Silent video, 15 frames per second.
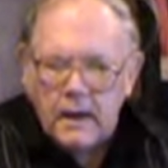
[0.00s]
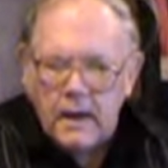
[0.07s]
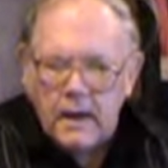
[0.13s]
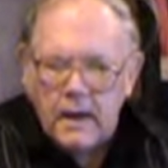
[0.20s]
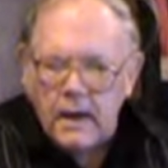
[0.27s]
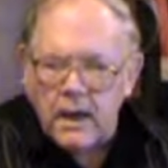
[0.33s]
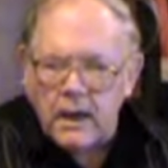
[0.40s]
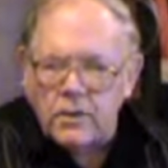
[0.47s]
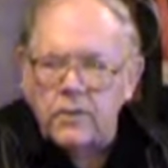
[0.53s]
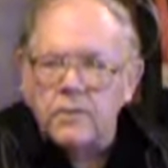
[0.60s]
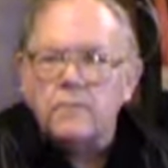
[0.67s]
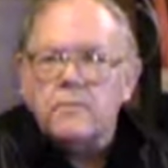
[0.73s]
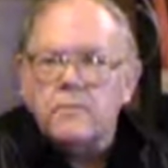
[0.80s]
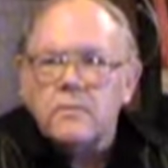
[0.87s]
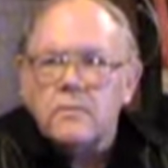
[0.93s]
And
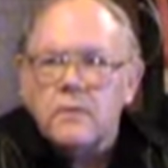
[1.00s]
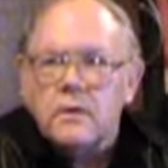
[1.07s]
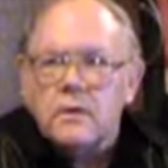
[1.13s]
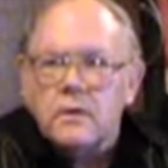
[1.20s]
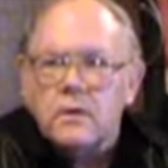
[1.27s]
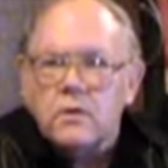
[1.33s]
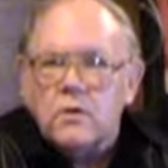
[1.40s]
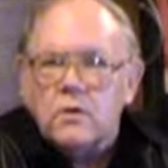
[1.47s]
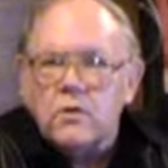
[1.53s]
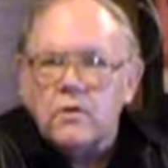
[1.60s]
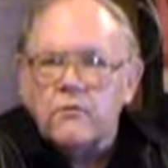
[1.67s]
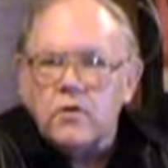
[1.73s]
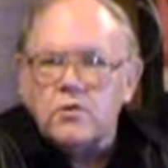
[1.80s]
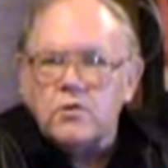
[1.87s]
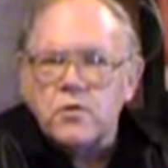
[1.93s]

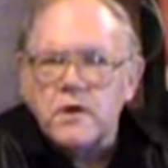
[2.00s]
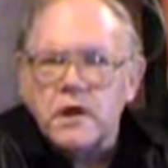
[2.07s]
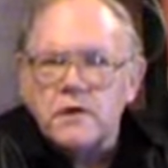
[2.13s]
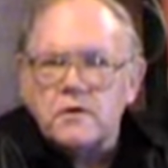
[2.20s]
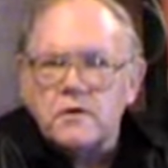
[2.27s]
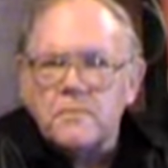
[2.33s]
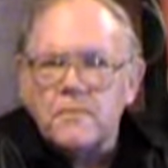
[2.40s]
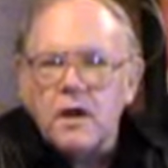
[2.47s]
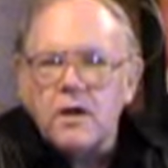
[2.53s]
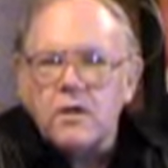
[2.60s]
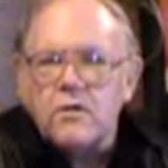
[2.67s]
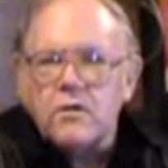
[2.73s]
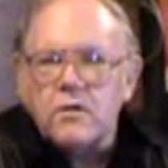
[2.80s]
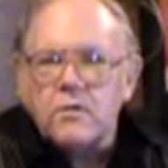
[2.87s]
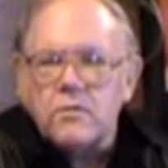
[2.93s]
we've also got some
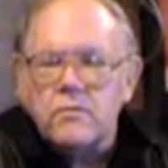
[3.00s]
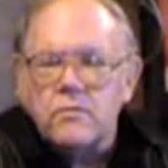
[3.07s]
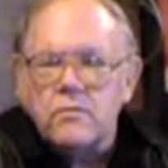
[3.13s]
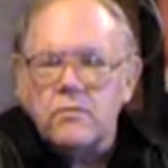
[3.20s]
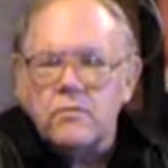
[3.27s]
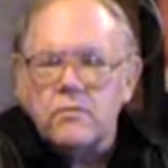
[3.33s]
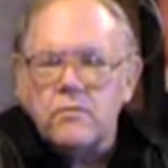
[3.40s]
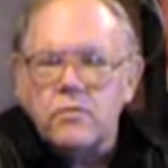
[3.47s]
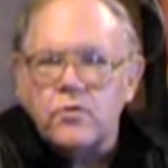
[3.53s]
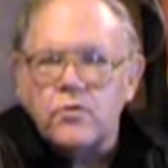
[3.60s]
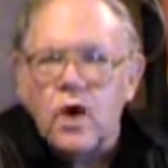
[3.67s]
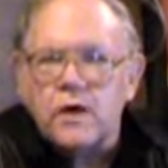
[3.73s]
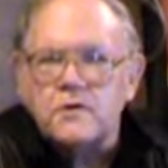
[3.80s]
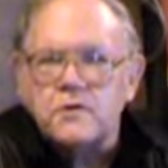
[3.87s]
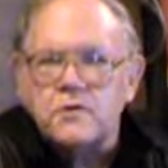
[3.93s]
other
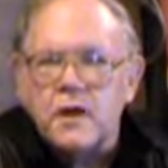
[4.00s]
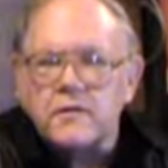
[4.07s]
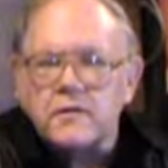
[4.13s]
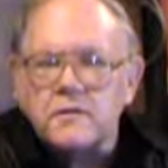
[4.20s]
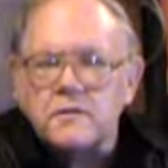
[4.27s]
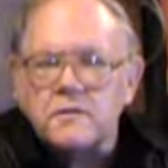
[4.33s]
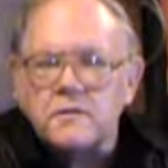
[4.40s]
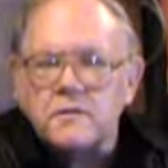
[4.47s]
thoughts on this.